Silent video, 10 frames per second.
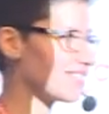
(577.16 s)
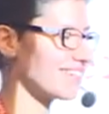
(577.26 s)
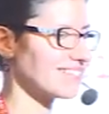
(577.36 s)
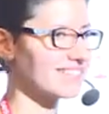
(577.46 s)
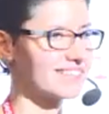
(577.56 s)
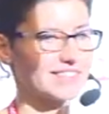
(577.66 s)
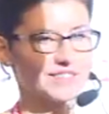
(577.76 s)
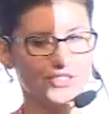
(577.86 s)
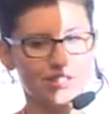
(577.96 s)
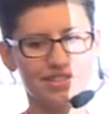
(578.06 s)
Testers need
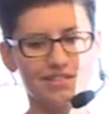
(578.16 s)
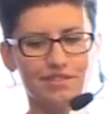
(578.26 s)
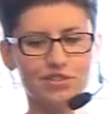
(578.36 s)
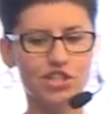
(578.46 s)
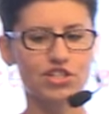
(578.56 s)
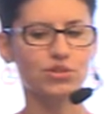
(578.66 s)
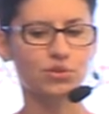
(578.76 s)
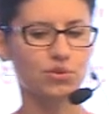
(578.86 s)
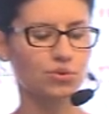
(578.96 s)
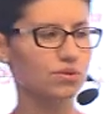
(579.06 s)
to use
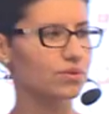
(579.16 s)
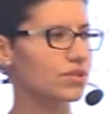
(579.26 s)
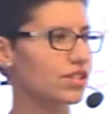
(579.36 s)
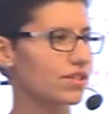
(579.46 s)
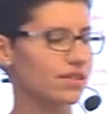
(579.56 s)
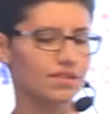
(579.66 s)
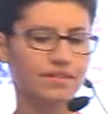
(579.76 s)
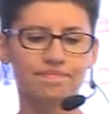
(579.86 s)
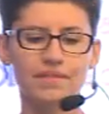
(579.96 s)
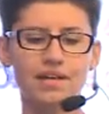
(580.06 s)

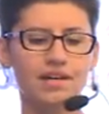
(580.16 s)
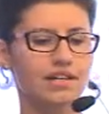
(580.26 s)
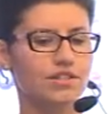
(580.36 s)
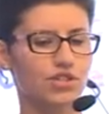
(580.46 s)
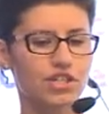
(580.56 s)
databases